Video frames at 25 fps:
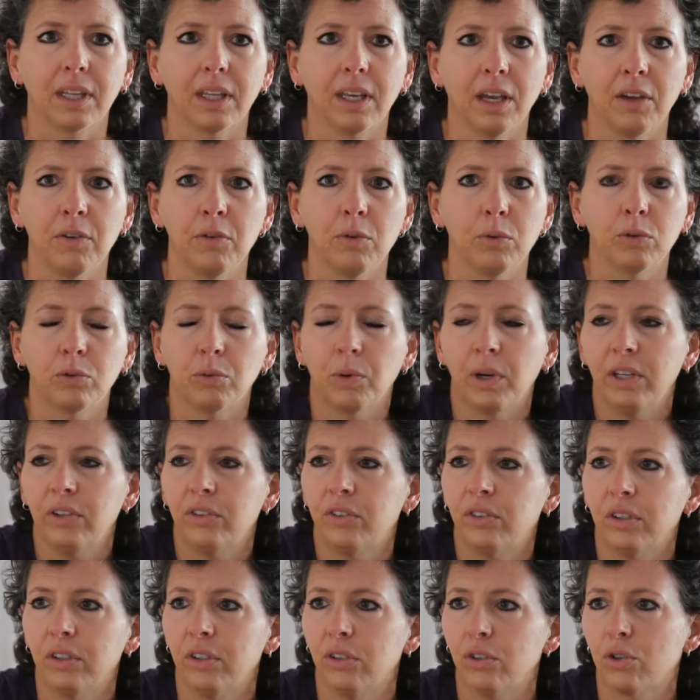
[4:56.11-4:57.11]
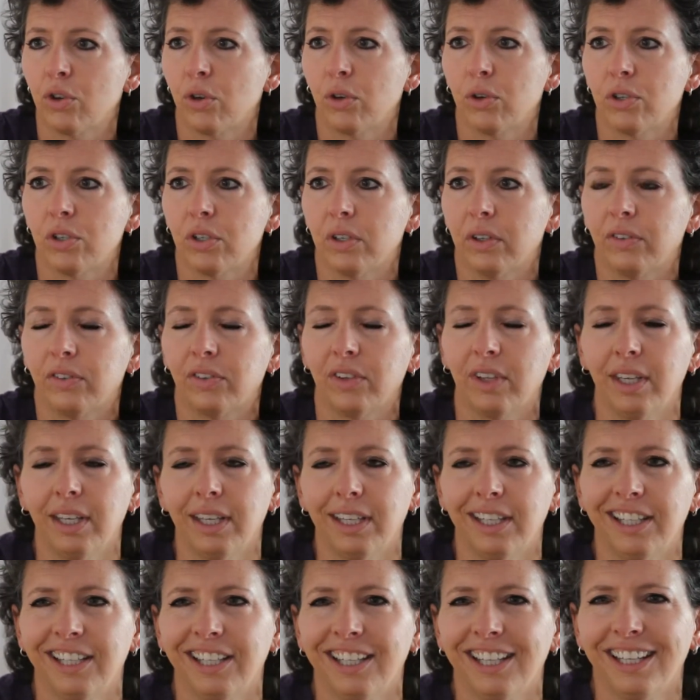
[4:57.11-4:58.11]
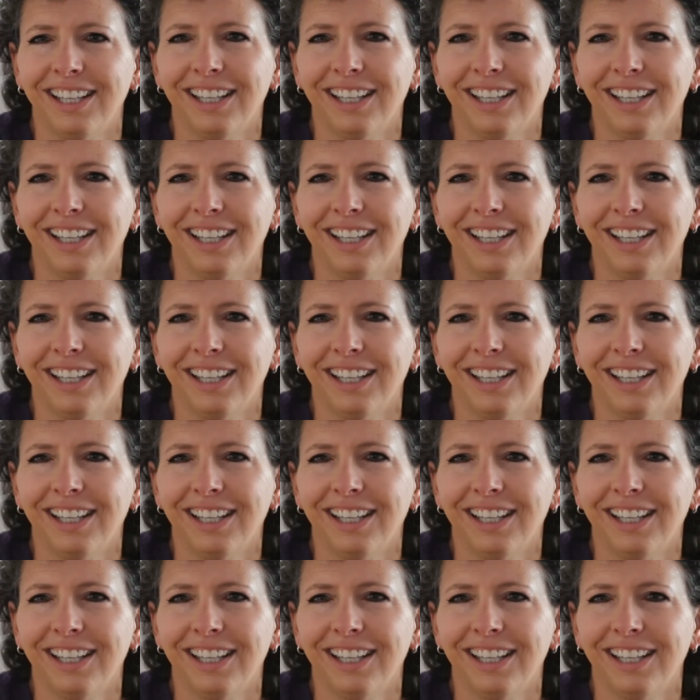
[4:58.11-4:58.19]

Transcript: I was raised in churches, and